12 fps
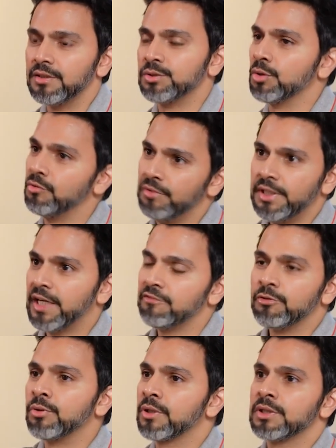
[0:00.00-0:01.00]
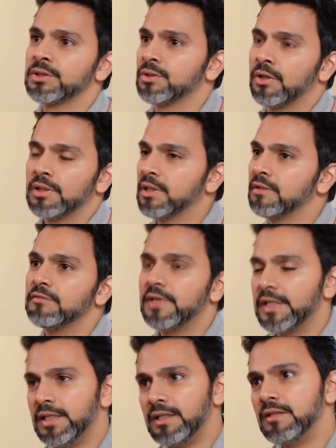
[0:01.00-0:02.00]
So we have focused on a
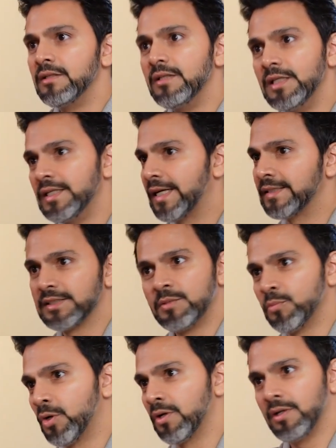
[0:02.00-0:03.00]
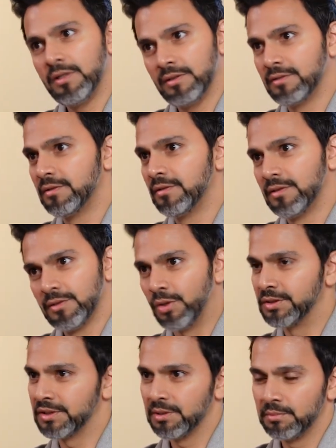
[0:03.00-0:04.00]
very lean asset model
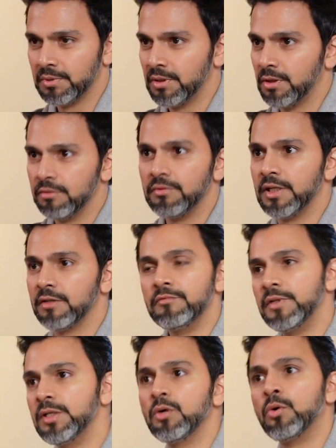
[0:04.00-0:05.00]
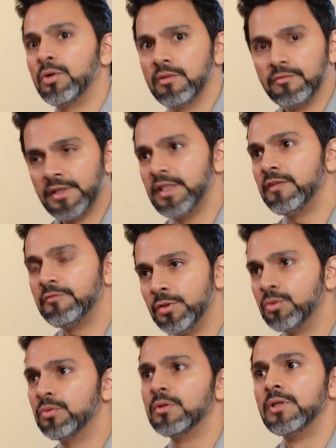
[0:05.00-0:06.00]
concept where we own very
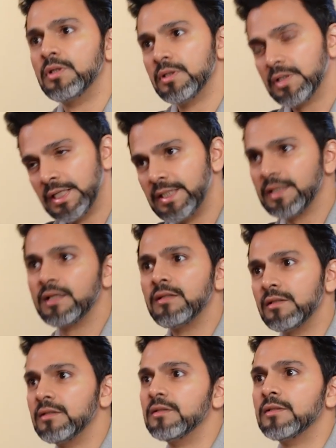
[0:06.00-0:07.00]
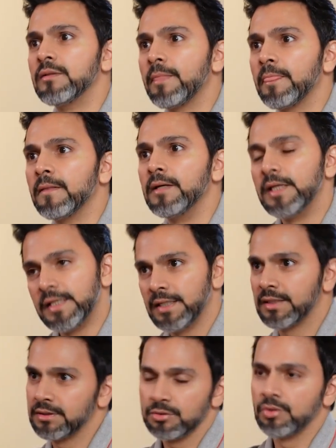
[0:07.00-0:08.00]
few critical
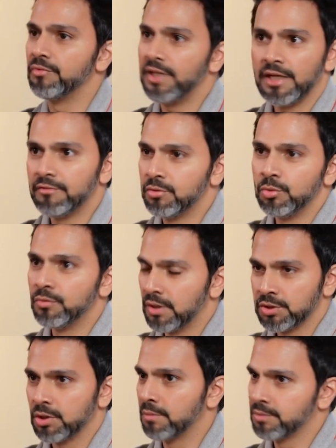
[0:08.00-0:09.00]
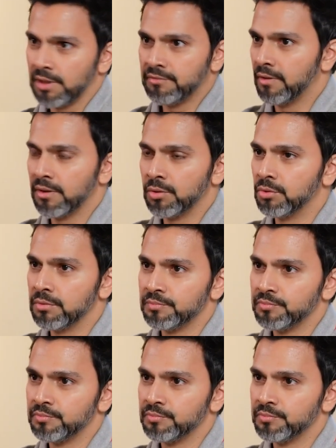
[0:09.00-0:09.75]
areas. So we have 2 workshops of our own.